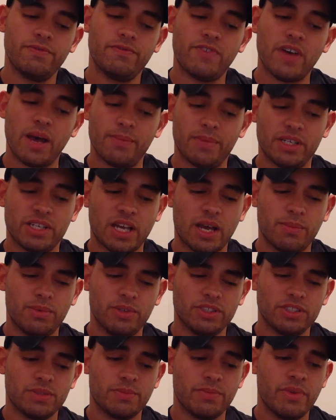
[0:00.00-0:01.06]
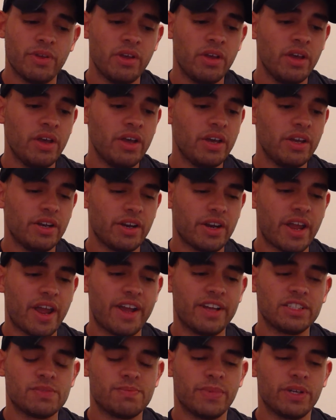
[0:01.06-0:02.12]
fat metabolism, and
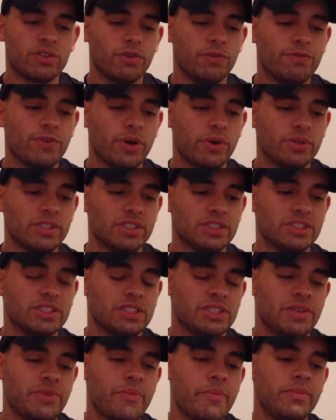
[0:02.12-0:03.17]
enhanced mental focus.